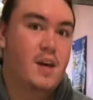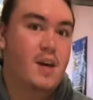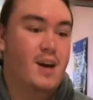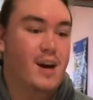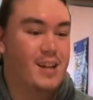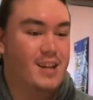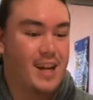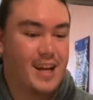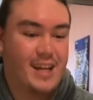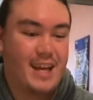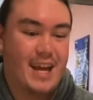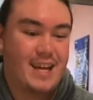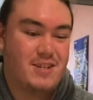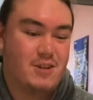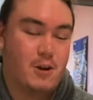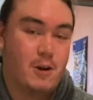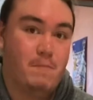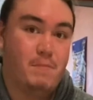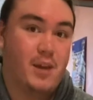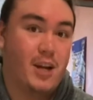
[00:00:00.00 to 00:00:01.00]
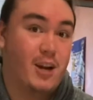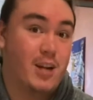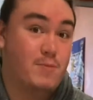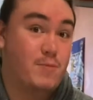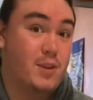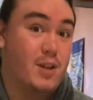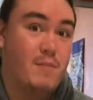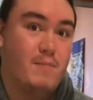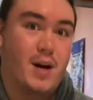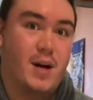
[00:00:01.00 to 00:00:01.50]
A lot of Cast Hero players
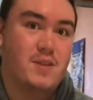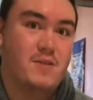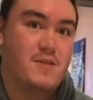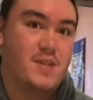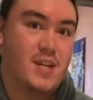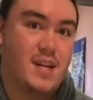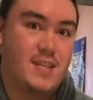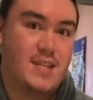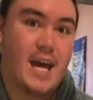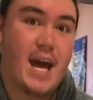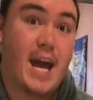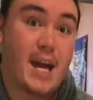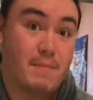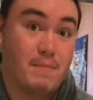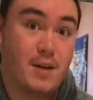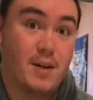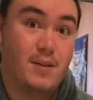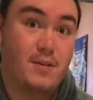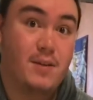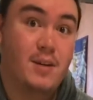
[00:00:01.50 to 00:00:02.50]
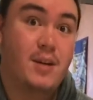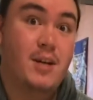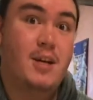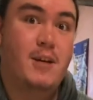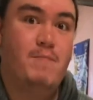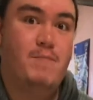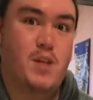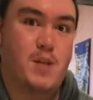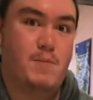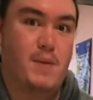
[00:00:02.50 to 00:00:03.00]
put their monsters in attack mode
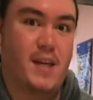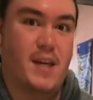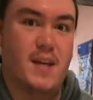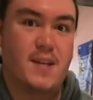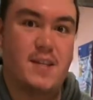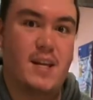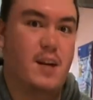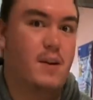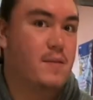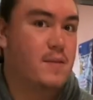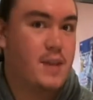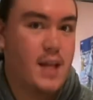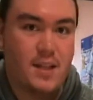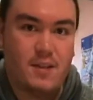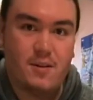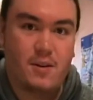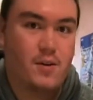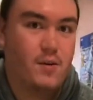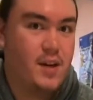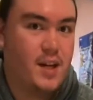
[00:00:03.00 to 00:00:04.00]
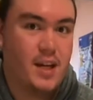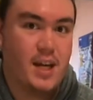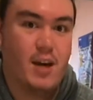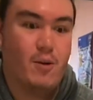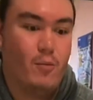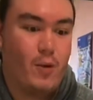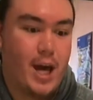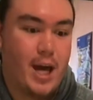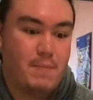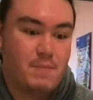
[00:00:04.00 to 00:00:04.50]
just because they don't think they're going to
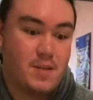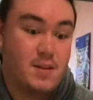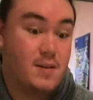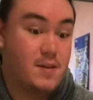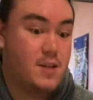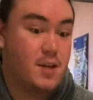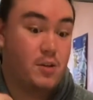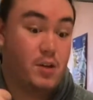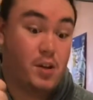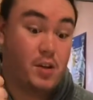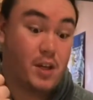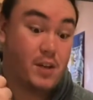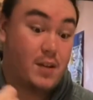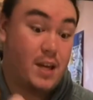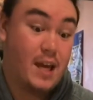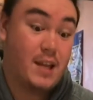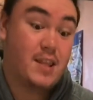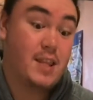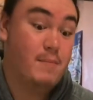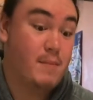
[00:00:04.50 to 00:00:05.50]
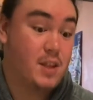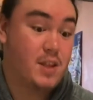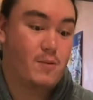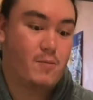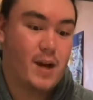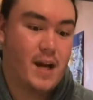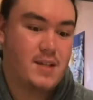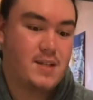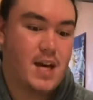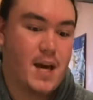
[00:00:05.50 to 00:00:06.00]
get wiped, so you can hit them at the
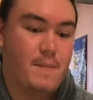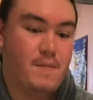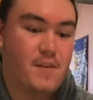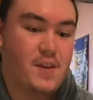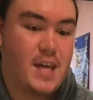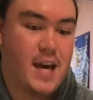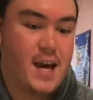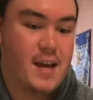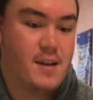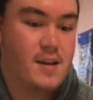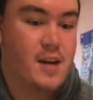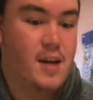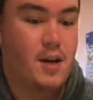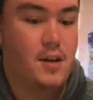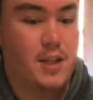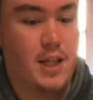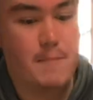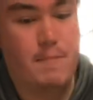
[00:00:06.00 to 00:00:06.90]
right time for that.